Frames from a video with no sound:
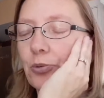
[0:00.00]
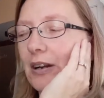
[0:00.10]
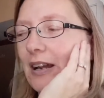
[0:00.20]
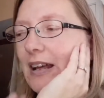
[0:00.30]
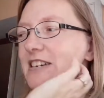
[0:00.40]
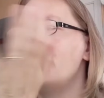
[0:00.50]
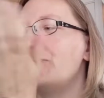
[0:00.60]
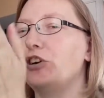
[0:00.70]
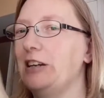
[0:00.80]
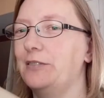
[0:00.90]
When I hit
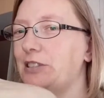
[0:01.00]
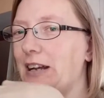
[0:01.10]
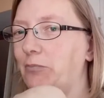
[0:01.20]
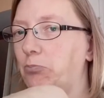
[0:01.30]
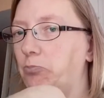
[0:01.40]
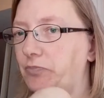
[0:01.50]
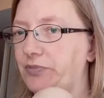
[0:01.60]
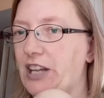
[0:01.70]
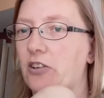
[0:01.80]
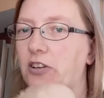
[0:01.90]
40, it was like
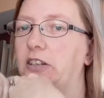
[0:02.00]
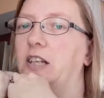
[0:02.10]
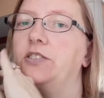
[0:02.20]
downhill.